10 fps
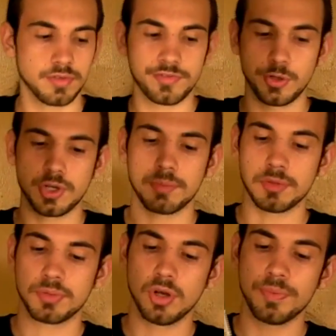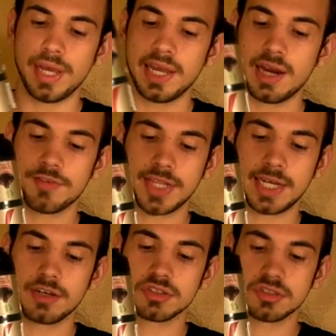Fill it up with propane,
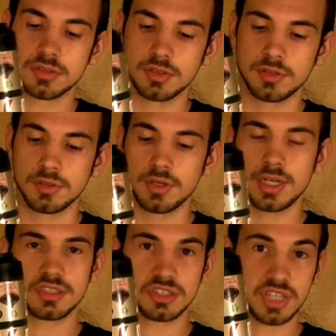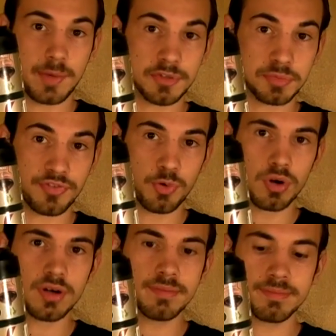everything else is the same as
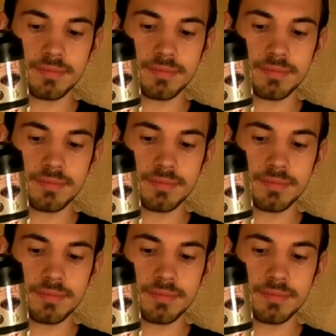before.